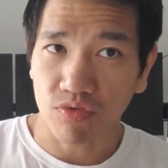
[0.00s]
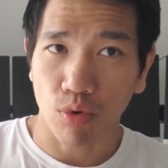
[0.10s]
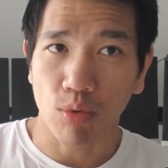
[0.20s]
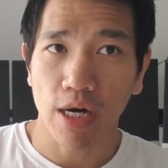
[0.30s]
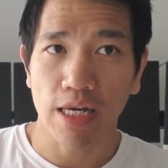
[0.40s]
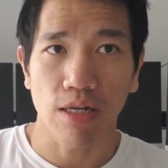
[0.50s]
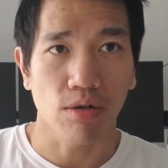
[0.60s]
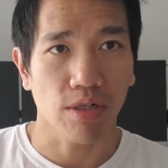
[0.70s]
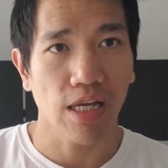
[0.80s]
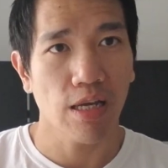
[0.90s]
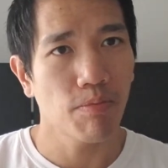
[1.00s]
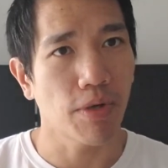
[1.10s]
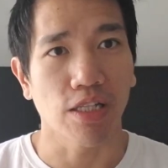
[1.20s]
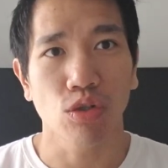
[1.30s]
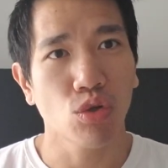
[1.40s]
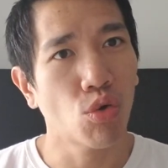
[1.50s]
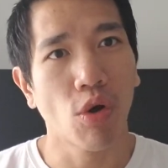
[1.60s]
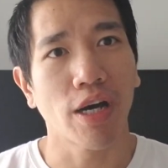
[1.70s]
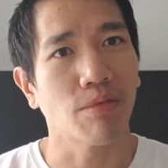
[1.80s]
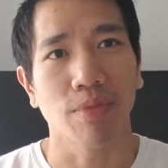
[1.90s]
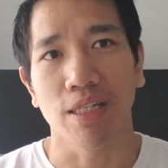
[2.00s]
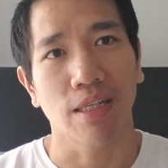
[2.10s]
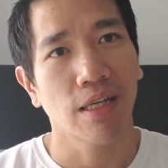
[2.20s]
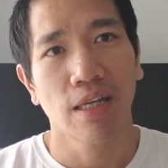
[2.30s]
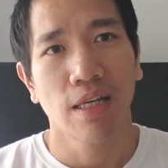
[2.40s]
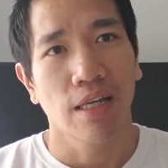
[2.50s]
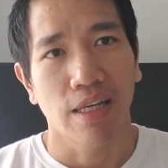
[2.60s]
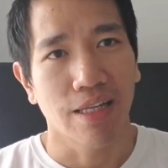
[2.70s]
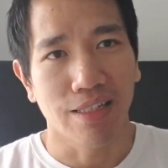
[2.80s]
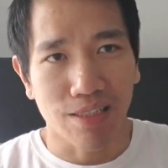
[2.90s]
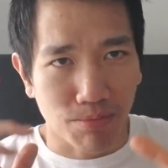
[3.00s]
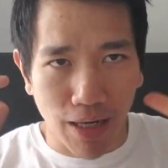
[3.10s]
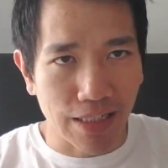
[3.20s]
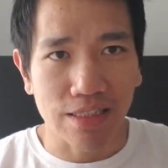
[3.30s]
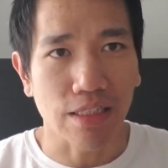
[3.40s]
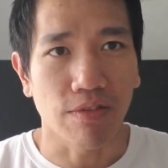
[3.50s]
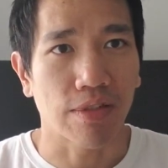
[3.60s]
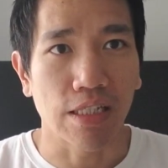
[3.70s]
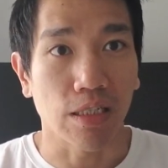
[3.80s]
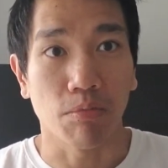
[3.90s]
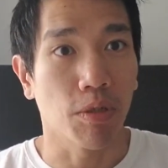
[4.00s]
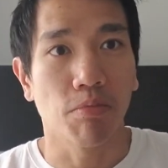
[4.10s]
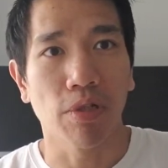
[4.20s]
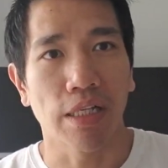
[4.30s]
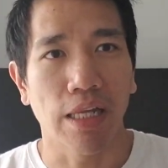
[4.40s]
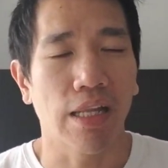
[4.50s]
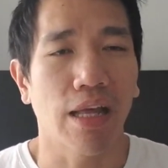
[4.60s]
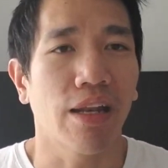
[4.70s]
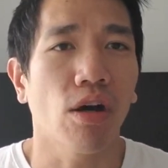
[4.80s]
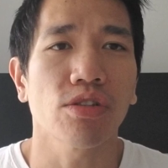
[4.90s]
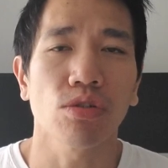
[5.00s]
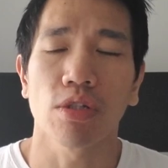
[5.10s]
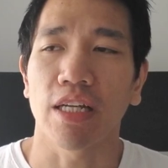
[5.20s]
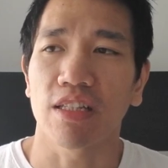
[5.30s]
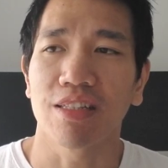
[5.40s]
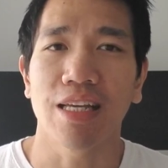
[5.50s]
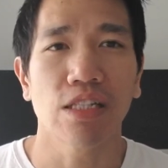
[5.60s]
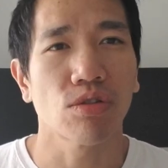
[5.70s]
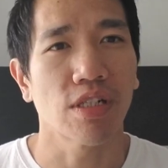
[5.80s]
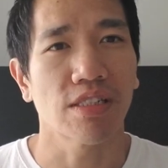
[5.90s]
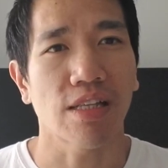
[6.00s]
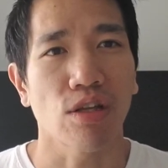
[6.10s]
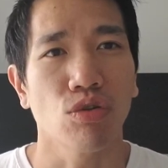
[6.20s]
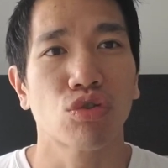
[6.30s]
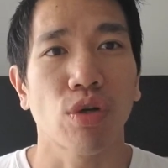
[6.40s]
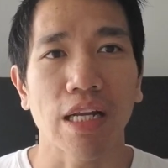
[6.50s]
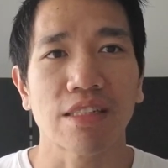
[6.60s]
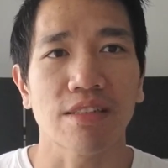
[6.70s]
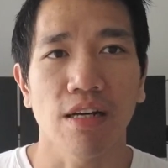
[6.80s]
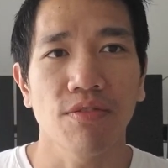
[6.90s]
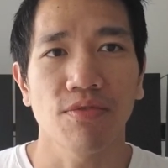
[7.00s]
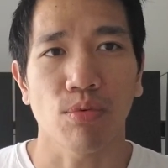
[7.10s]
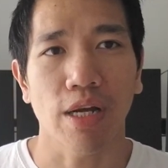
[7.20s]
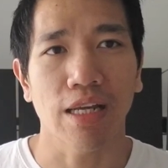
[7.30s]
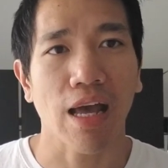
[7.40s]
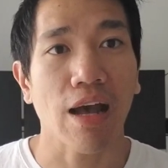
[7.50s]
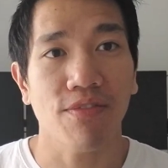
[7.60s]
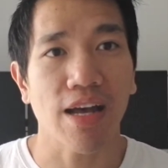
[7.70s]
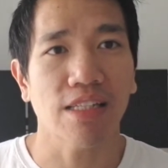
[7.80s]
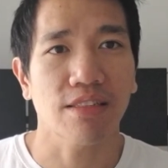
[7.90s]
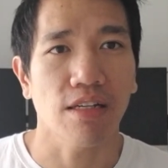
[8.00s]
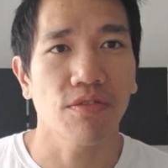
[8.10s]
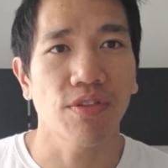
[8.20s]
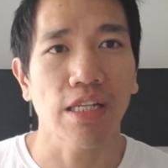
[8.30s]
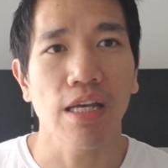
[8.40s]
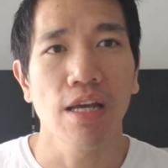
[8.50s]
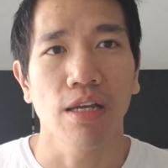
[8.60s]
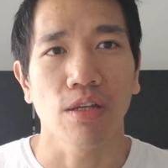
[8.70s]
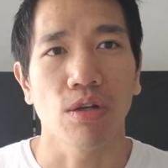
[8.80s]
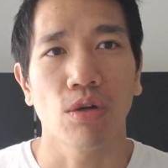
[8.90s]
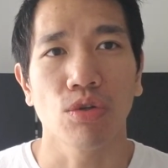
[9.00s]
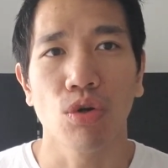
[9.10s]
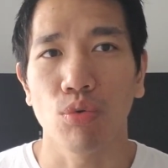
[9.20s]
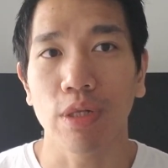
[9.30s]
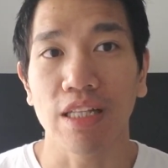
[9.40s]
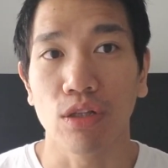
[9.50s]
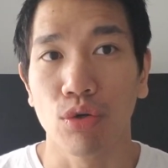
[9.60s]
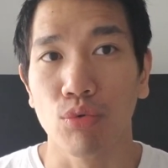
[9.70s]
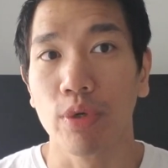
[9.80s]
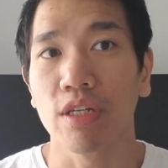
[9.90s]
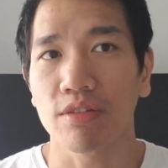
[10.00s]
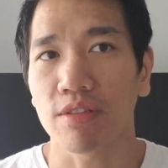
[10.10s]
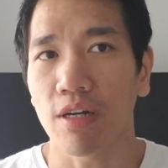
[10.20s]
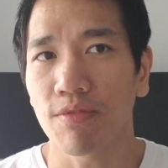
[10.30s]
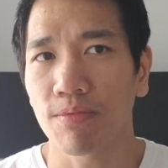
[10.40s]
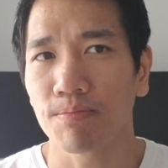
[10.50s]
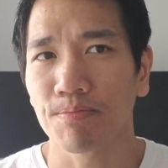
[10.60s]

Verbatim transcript: for one, okay? But you don't want to be in this mindset of killing people. And, and, and also, like, the danger is that you train stuff, right, half-ass kind of thing. You know, you don't really learn real stuff,